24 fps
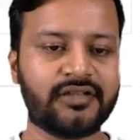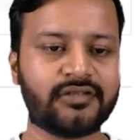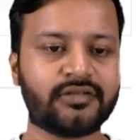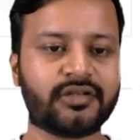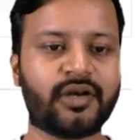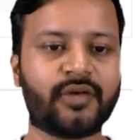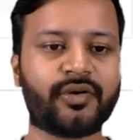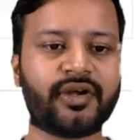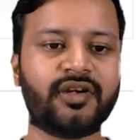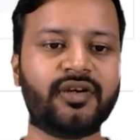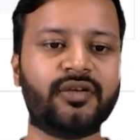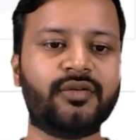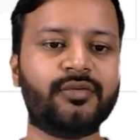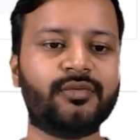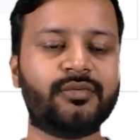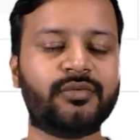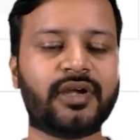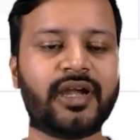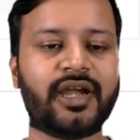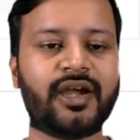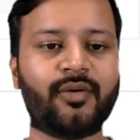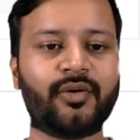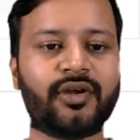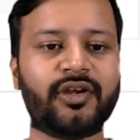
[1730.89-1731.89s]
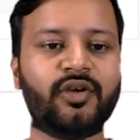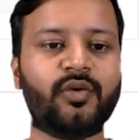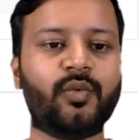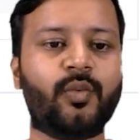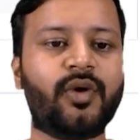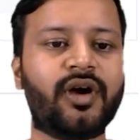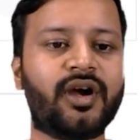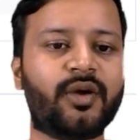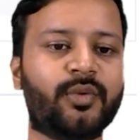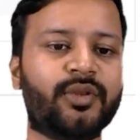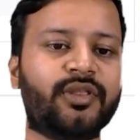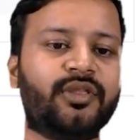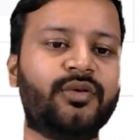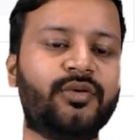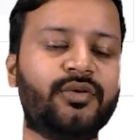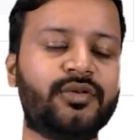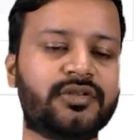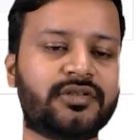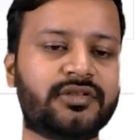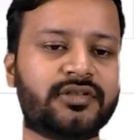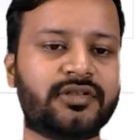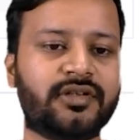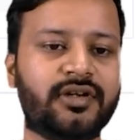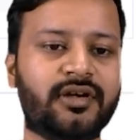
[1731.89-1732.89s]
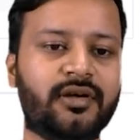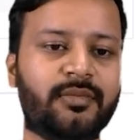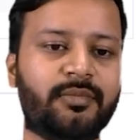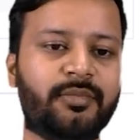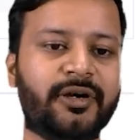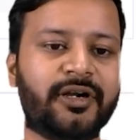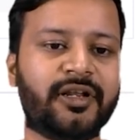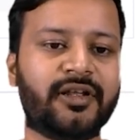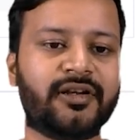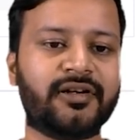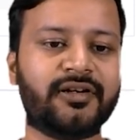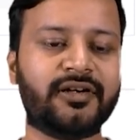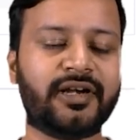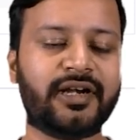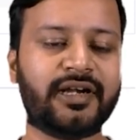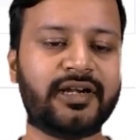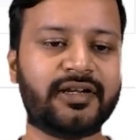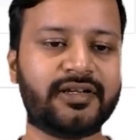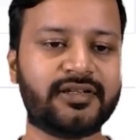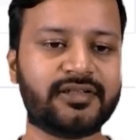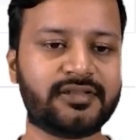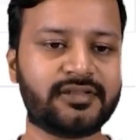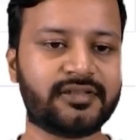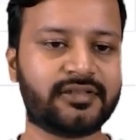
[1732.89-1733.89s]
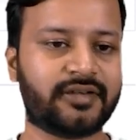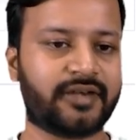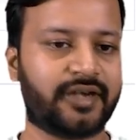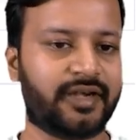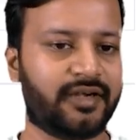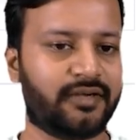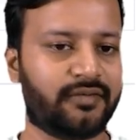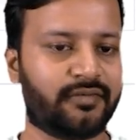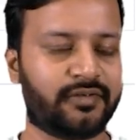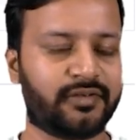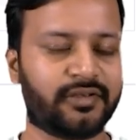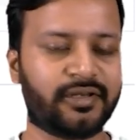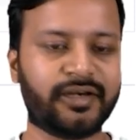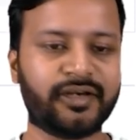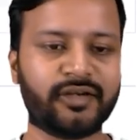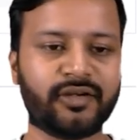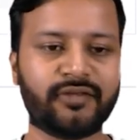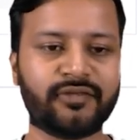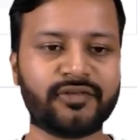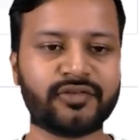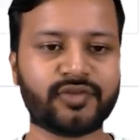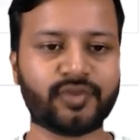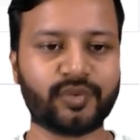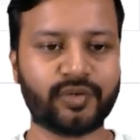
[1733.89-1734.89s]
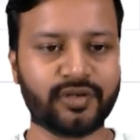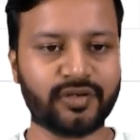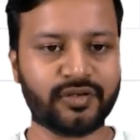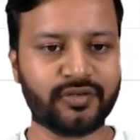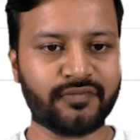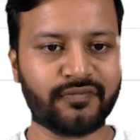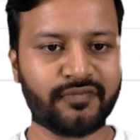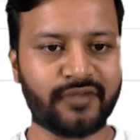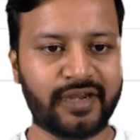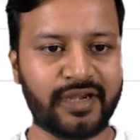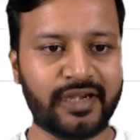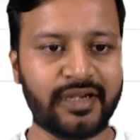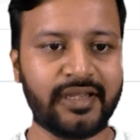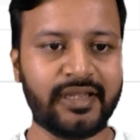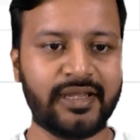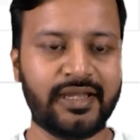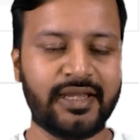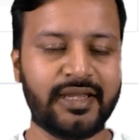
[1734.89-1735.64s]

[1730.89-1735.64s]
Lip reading: How can you work with those particular data, right, that you have stored in a file?